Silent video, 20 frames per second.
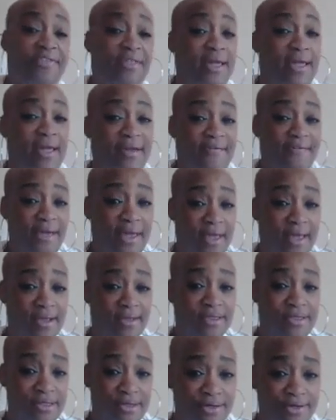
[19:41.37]
they have
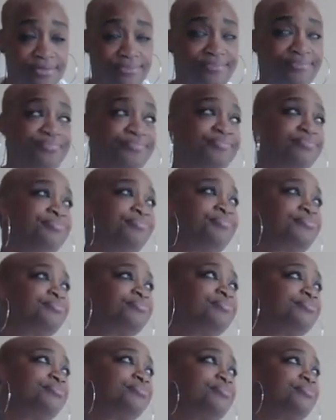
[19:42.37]
cancer.
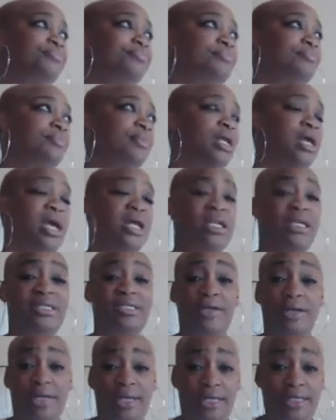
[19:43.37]
And these
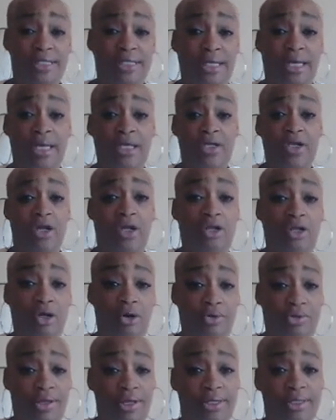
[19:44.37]
are easy, and y'all
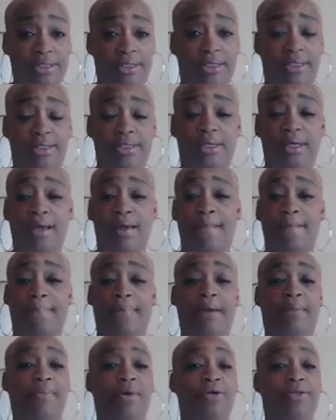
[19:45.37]
know this, but
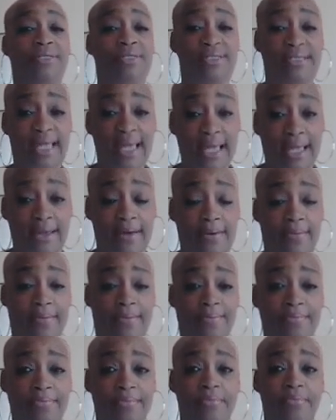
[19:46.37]
I'm going to say
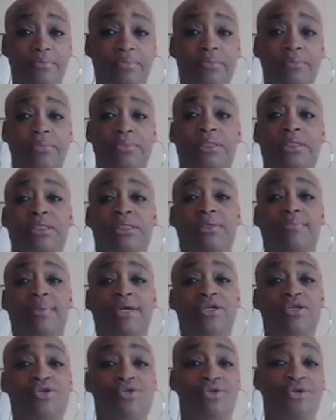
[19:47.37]
them just to
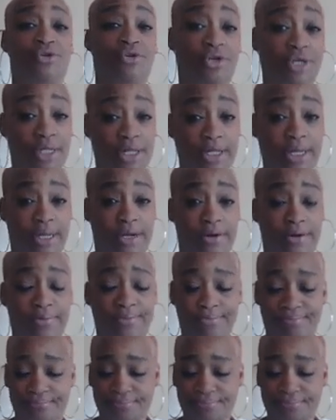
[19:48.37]
make sure you're clear.